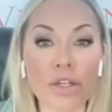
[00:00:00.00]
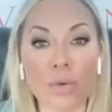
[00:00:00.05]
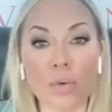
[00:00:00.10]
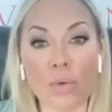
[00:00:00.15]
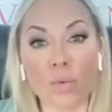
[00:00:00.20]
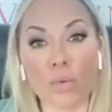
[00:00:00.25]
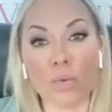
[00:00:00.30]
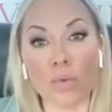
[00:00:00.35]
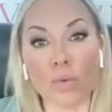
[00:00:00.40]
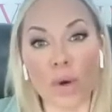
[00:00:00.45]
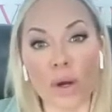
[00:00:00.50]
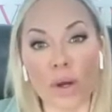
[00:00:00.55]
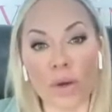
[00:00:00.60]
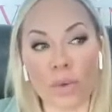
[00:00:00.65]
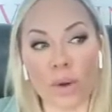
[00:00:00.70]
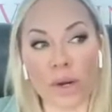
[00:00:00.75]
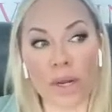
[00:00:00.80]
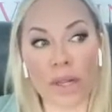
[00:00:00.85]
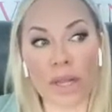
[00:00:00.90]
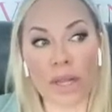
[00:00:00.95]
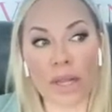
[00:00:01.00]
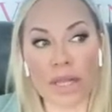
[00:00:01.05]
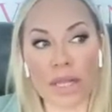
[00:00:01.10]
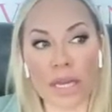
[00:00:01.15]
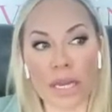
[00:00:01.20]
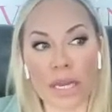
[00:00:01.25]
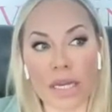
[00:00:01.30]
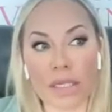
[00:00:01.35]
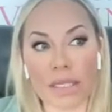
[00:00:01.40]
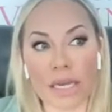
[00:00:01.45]
So one of the
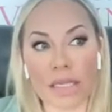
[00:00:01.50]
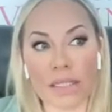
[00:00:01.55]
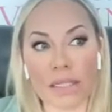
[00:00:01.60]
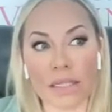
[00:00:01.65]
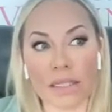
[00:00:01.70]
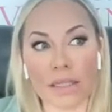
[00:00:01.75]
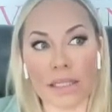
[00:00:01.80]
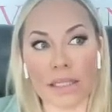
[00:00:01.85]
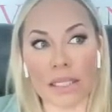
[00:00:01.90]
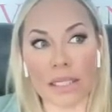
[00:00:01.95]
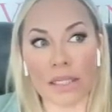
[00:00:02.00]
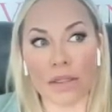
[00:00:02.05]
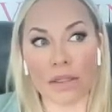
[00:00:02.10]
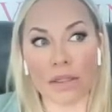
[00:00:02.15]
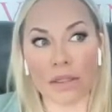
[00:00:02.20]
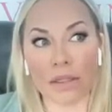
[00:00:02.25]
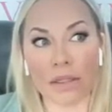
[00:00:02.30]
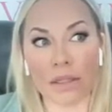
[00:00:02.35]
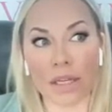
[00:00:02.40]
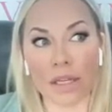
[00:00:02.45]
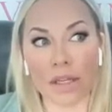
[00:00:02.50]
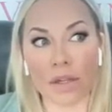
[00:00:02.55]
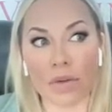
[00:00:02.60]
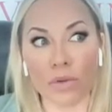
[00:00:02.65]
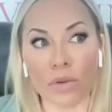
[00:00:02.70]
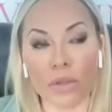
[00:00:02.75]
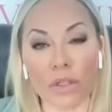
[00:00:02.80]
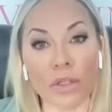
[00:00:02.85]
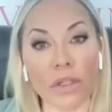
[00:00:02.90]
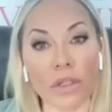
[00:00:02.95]
things as a leader that
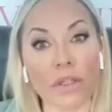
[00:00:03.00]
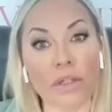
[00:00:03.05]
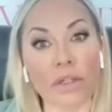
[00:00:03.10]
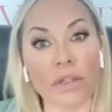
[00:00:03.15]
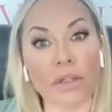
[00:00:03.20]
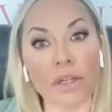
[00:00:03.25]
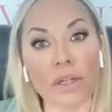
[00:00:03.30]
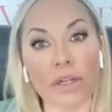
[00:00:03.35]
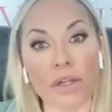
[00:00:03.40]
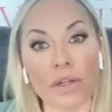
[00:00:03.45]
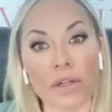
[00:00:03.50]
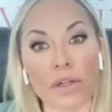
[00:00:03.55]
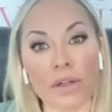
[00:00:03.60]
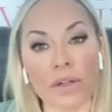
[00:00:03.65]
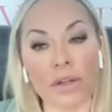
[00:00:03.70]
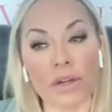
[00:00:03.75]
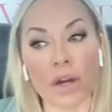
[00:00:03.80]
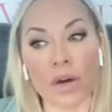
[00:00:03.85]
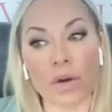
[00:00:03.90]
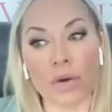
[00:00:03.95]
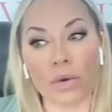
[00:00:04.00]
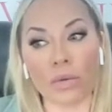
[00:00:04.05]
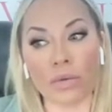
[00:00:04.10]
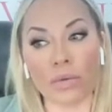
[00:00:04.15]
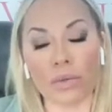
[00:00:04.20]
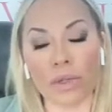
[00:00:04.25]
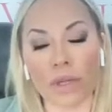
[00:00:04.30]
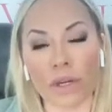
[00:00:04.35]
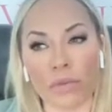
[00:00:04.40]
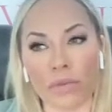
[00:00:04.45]
you learn and
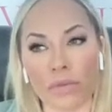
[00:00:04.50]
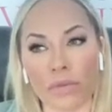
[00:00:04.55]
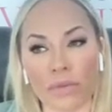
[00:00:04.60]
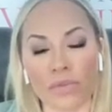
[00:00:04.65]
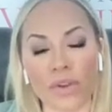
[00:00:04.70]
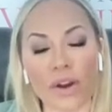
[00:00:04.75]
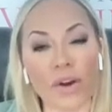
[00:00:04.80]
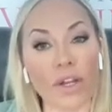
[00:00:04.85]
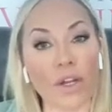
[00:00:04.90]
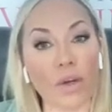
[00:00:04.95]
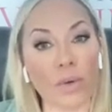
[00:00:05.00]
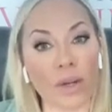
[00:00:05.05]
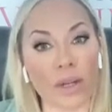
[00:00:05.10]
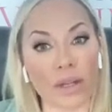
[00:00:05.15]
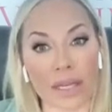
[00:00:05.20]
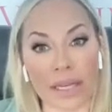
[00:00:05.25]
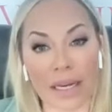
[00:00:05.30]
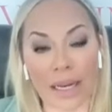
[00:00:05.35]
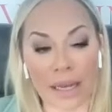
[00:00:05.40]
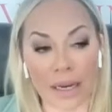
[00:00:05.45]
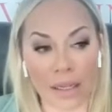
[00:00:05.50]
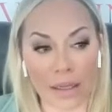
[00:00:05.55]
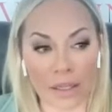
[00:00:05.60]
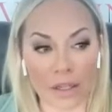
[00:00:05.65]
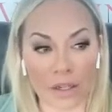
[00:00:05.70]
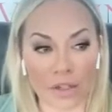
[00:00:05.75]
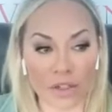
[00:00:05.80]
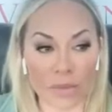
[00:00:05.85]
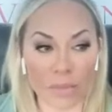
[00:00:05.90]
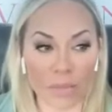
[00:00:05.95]
know, very quickly in any
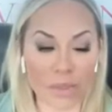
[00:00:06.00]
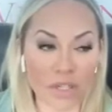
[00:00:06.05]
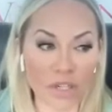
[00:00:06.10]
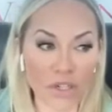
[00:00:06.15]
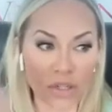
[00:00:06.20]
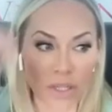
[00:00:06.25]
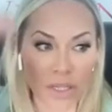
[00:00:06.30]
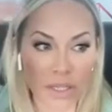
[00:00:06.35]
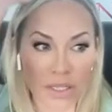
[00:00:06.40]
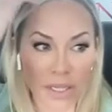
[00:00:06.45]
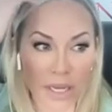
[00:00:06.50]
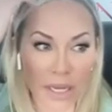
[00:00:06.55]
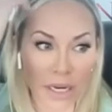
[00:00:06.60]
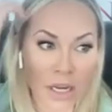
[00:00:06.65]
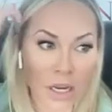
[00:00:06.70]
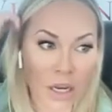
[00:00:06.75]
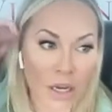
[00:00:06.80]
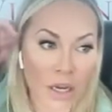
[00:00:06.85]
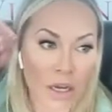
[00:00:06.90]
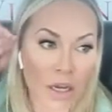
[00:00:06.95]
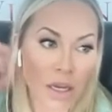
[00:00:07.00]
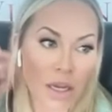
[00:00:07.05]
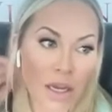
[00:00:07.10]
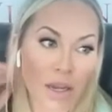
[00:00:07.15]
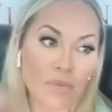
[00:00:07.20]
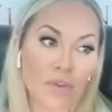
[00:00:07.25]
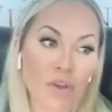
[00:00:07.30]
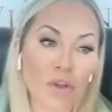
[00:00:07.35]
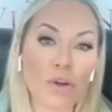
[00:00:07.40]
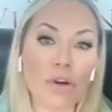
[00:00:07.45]
leadership position is that
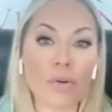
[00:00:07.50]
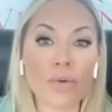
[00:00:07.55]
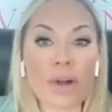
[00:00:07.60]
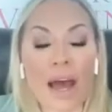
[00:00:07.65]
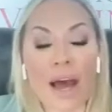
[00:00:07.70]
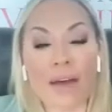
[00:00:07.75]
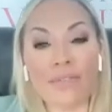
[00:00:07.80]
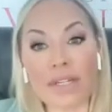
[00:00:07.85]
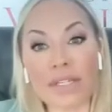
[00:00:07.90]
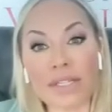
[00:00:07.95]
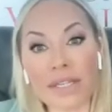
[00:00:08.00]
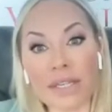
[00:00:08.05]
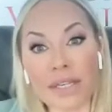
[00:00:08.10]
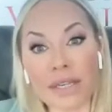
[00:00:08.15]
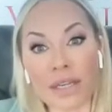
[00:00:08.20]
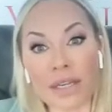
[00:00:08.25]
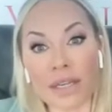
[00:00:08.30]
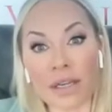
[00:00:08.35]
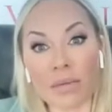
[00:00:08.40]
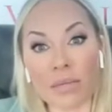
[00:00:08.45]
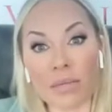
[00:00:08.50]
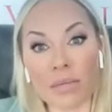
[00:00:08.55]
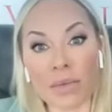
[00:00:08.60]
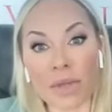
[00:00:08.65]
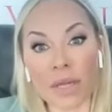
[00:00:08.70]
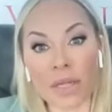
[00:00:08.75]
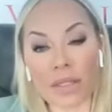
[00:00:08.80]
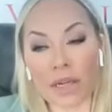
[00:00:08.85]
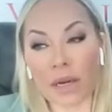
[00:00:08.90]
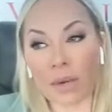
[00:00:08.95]
if you don't have a team
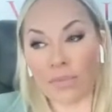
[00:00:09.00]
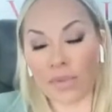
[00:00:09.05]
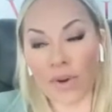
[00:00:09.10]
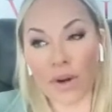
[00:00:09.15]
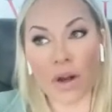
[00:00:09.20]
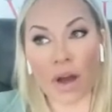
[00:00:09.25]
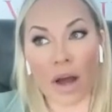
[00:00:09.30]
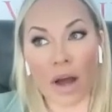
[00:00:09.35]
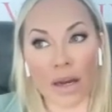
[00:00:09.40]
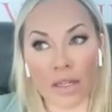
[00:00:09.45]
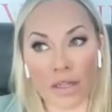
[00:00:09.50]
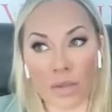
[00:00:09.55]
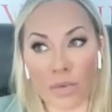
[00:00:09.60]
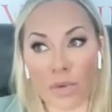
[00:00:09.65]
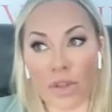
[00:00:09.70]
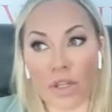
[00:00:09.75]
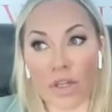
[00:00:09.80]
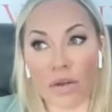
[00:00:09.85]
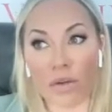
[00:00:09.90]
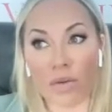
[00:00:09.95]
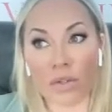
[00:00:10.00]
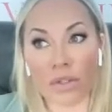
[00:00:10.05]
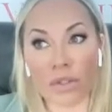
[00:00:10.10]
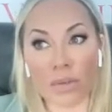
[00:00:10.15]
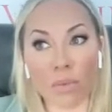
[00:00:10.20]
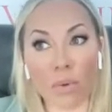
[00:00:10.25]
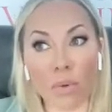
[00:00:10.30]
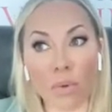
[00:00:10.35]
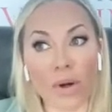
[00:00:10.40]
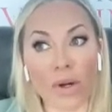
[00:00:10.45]
that's upfront honest with you,
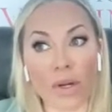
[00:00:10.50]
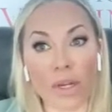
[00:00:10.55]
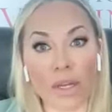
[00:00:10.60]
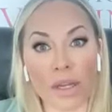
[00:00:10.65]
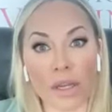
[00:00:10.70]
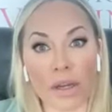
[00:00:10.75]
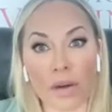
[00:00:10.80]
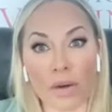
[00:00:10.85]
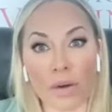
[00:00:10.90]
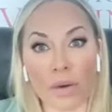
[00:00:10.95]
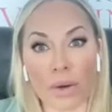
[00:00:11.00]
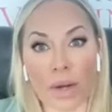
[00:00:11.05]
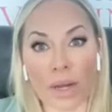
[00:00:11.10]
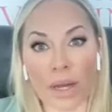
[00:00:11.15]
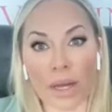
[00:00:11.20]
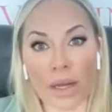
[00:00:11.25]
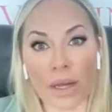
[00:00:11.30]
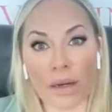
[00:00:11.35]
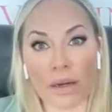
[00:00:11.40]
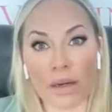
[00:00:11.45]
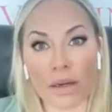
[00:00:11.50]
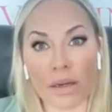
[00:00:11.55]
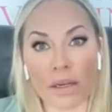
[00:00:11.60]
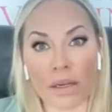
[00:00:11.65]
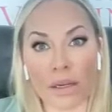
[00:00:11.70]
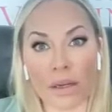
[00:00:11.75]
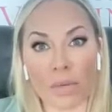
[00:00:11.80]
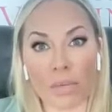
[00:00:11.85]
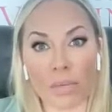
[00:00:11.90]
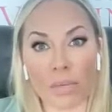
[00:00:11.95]
supporting you, and,
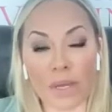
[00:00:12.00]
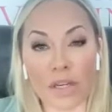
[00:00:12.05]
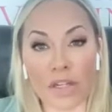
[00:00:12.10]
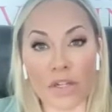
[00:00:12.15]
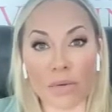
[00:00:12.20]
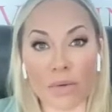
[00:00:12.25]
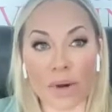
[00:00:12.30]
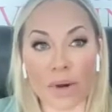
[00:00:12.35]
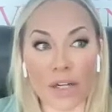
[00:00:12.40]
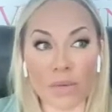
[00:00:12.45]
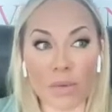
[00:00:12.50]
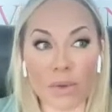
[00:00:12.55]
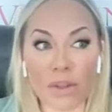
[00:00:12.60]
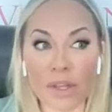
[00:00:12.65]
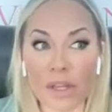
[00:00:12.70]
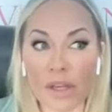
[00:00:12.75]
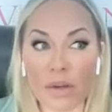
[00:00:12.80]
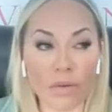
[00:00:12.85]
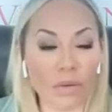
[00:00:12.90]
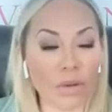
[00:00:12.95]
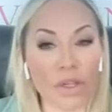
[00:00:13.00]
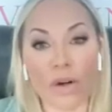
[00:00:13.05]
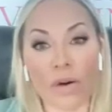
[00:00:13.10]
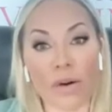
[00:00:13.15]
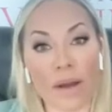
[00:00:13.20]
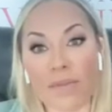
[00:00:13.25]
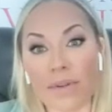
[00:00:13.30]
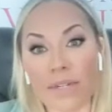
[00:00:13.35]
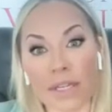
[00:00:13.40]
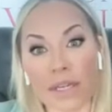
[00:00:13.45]
being direct with you, you
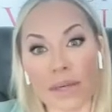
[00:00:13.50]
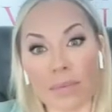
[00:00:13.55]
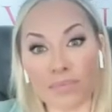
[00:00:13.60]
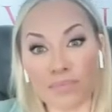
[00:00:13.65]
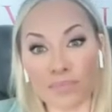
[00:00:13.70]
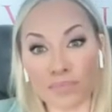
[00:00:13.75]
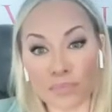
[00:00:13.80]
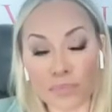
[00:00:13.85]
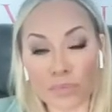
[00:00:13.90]
don't have a team.